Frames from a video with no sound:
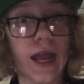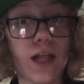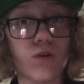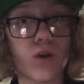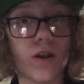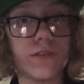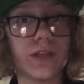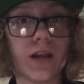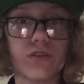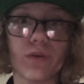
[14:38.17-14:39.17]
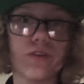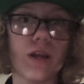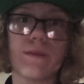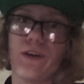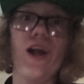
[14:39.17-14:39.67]
Halloran is there. So he's
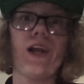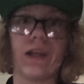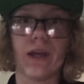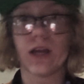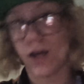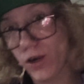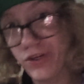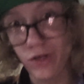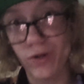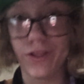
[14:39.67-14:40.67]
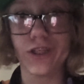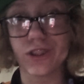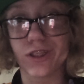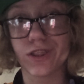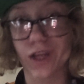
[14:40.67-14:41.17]
like, fine, I'll deal with
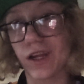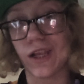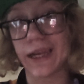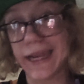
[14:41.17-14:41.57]
this sucker